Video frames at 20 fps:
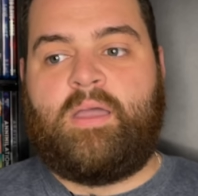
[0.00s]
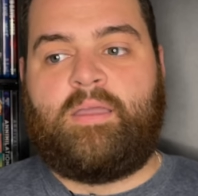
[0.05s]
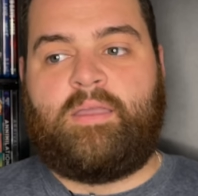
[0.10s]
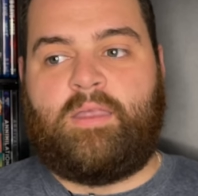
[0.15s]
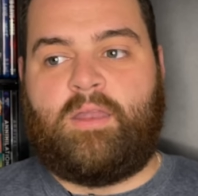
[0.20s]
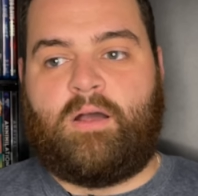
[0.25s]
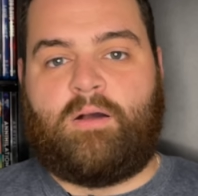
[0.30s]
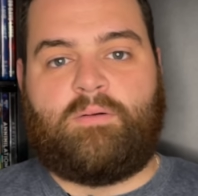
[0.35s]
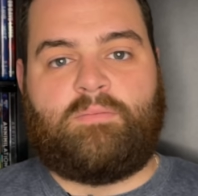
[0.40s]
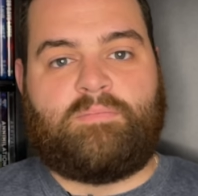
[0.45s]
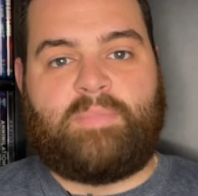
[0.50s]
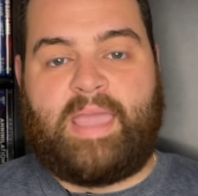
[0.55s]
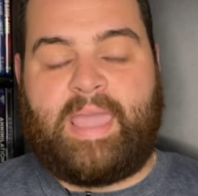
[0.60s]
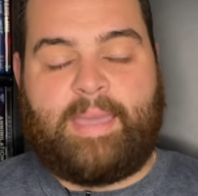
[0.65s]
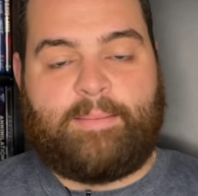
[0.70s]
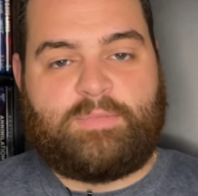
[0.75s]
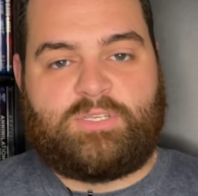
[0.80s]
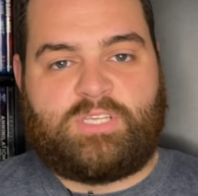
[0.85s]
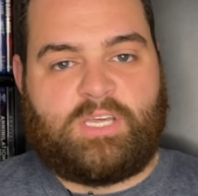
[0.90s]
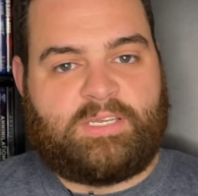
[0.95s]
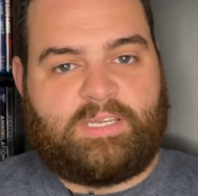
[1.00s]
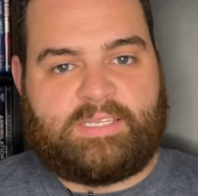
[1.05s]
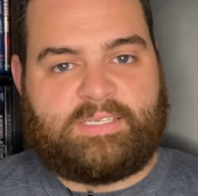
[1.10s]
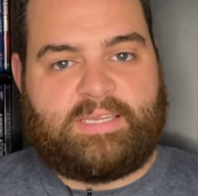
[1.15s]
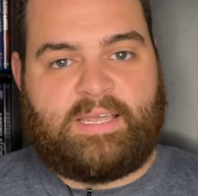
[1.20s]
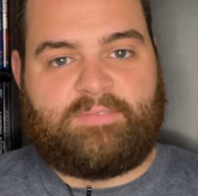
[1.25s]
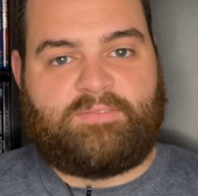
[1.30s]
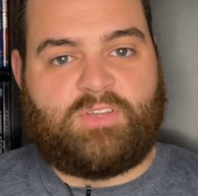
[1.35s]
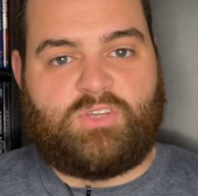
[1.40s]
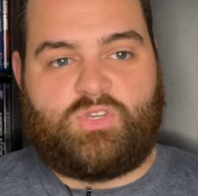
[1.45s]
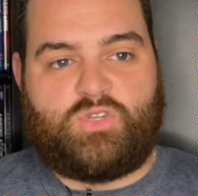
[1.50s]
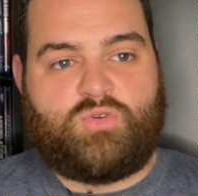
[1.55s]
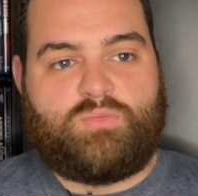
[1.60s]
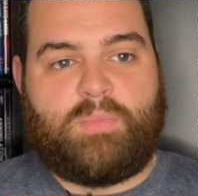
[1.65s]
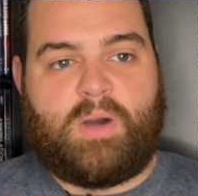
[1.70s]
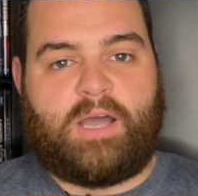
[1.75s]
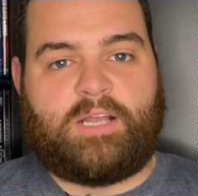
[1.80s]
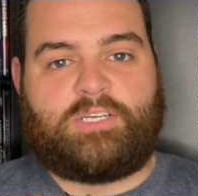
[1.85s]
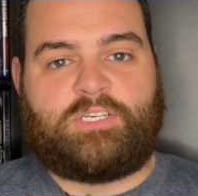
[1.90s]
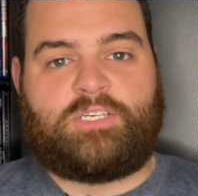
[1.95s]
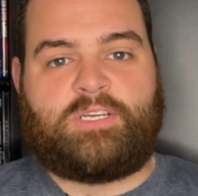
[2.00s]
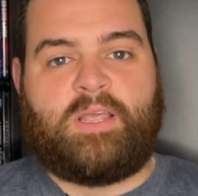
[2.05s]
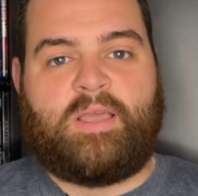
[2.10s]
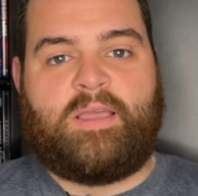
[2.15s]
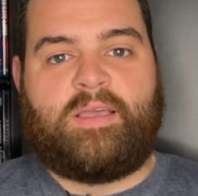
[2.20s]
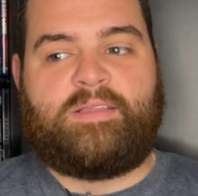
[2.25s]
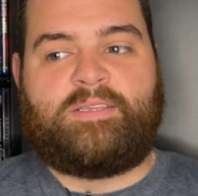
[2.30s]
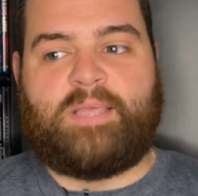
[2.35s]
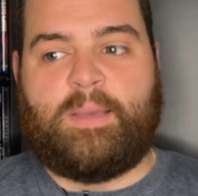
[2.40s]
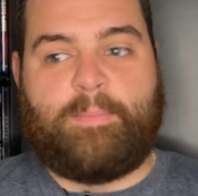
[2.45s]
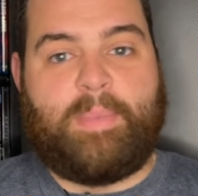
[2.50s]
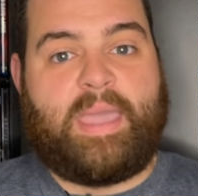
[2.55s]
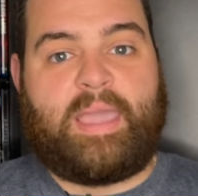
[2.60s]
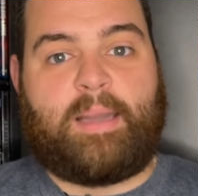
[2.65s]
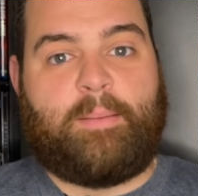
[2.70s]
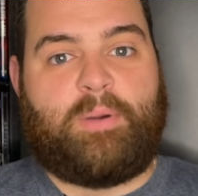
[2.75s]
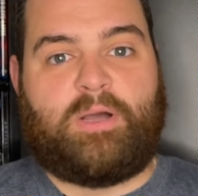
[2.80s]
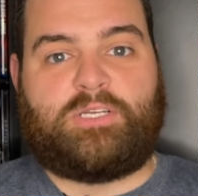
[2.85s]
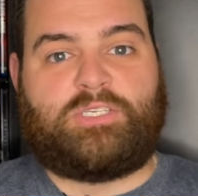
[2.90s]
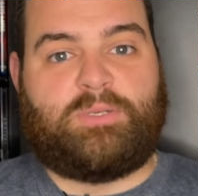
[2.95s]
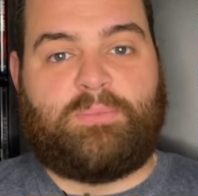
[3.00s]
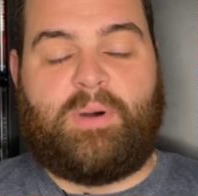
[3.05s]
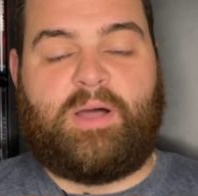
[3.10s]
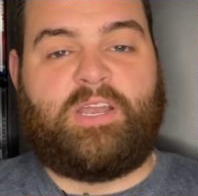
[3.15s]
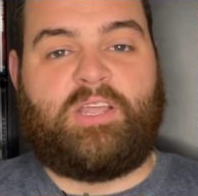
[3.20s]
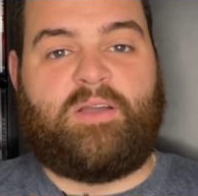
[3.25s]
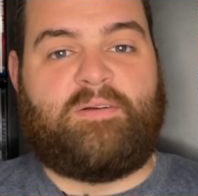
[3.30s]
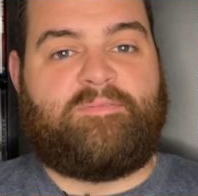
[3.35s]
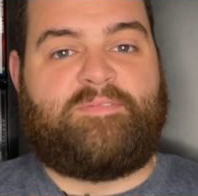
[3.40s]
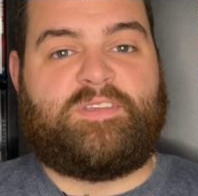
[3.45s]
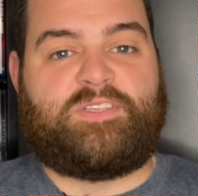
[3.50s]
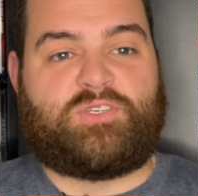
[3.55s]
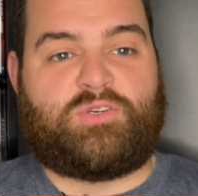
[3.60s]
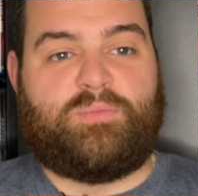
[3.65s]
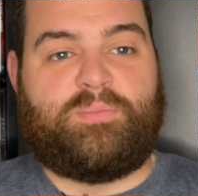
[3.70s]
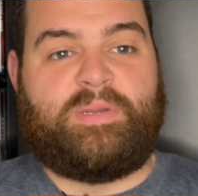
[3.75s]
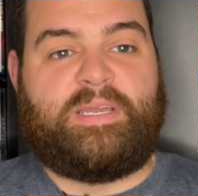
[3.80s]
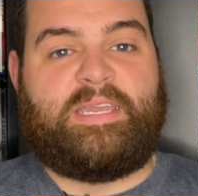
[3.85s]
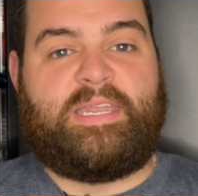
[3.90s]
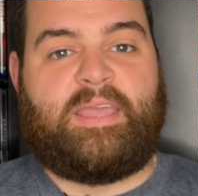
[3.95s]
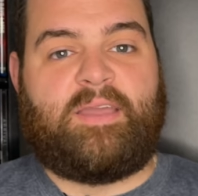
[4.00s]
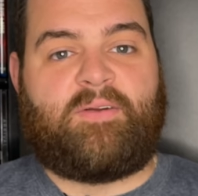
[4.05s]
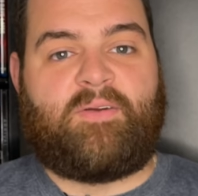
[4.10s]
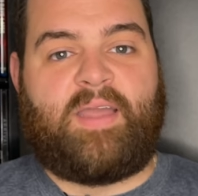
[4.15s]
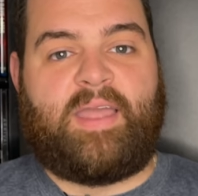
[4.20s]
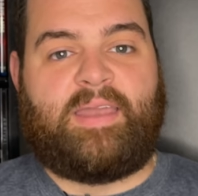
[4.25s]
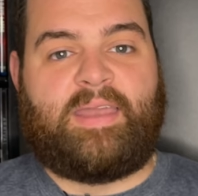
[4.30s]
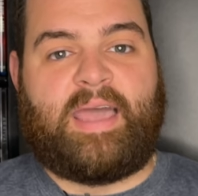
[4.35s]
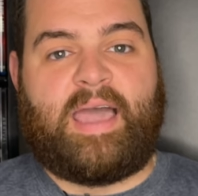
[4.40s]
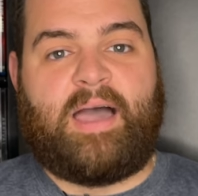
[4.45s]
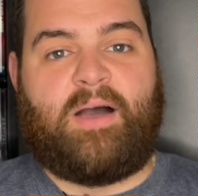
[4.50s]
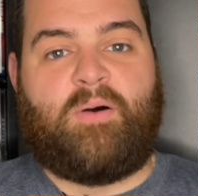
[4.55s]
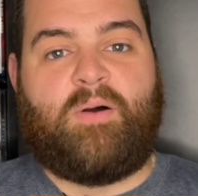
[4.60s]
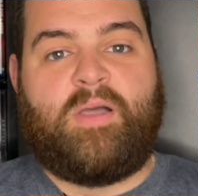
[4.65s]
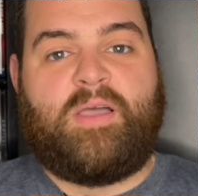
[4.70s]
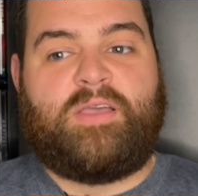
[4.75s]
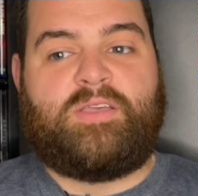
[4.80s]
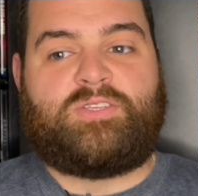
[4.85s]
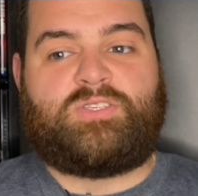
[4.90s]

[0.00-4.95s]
you know, Amazon doesn't have to do much to make a bunch of money on physical media right now.